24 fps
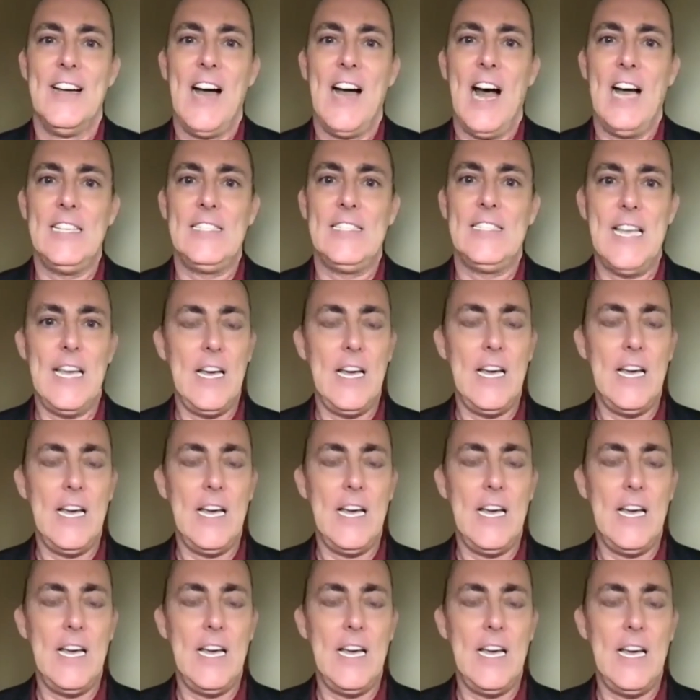I say,
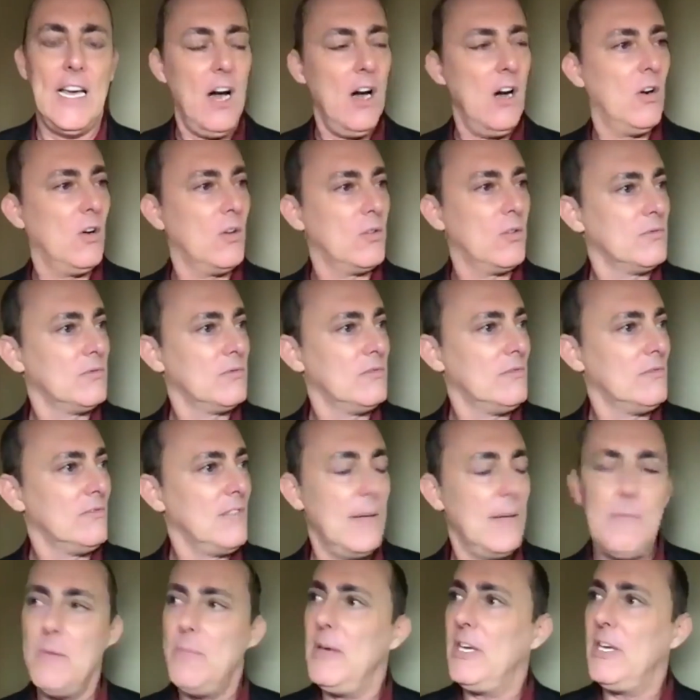oh, let me
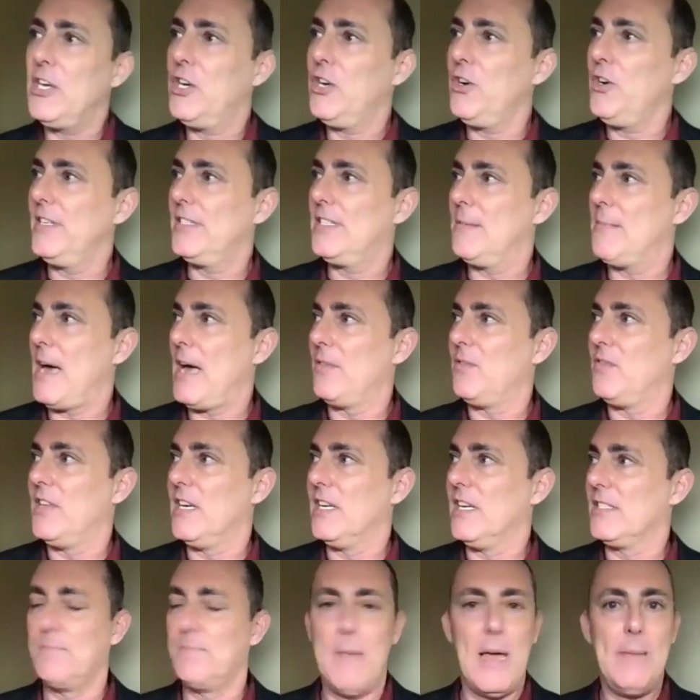be curious about
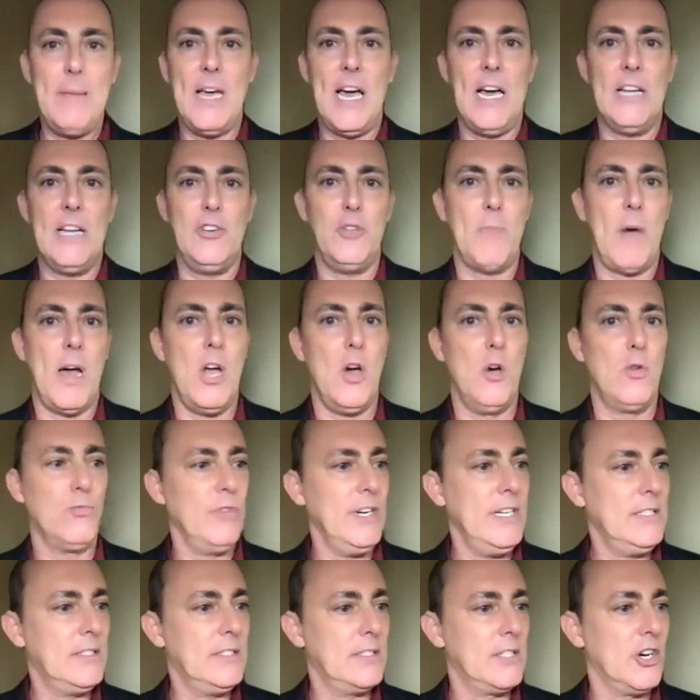this. Maybe I do my own
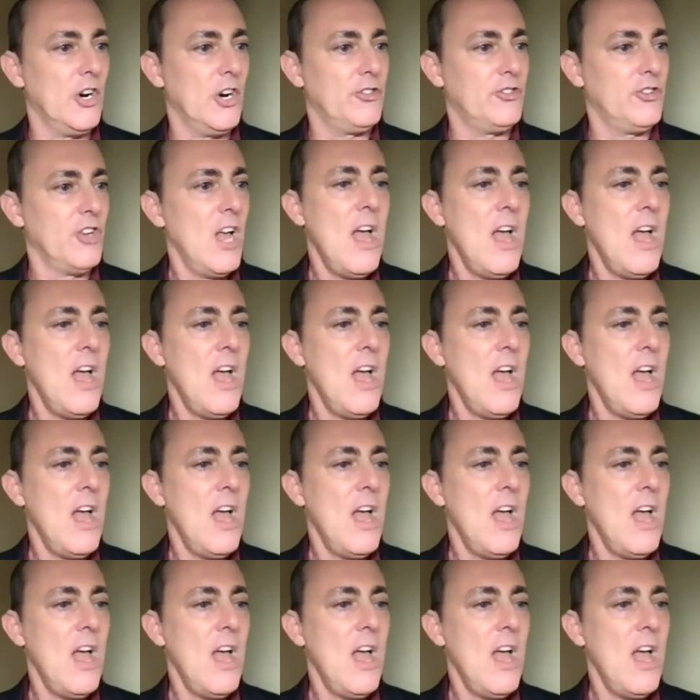research.